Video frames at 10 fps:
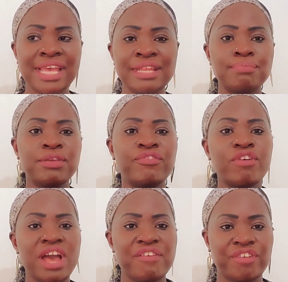And
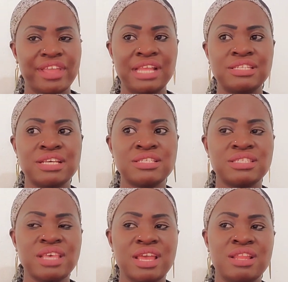before I forget, as I
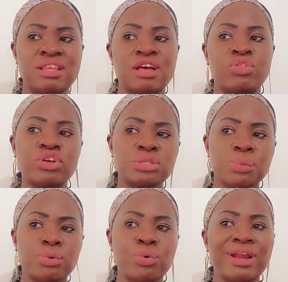said, those
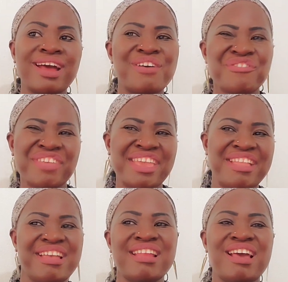people who are half
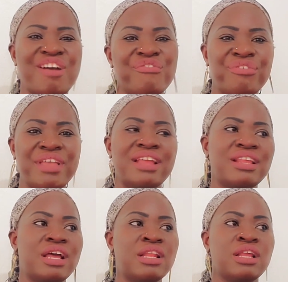Kenyan, half
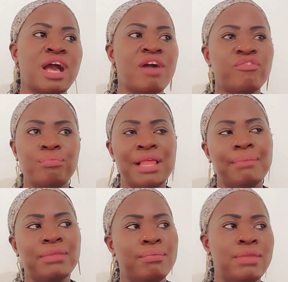Ugandan, half blah
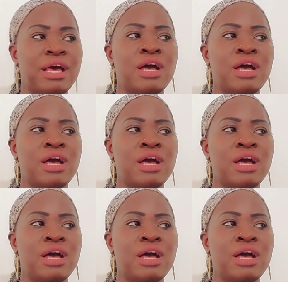blah blah,